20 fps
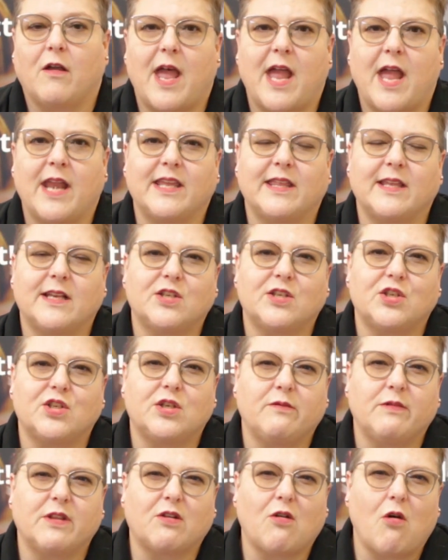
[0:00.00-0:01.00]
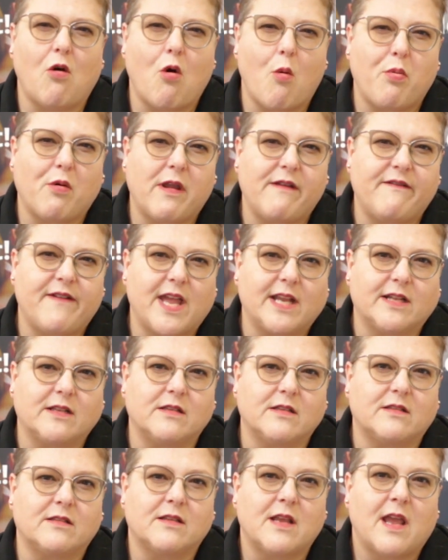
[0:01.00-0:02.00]
anything to do with corporate
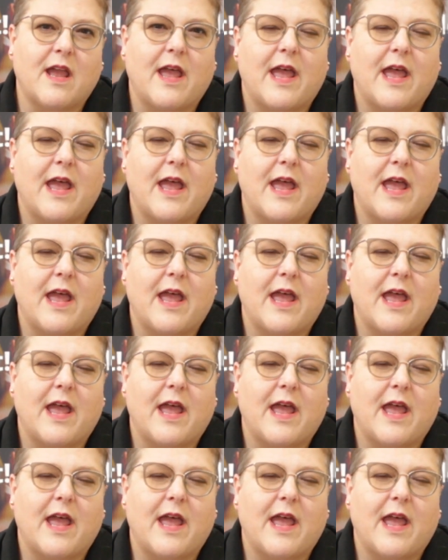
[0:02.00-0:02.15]
events,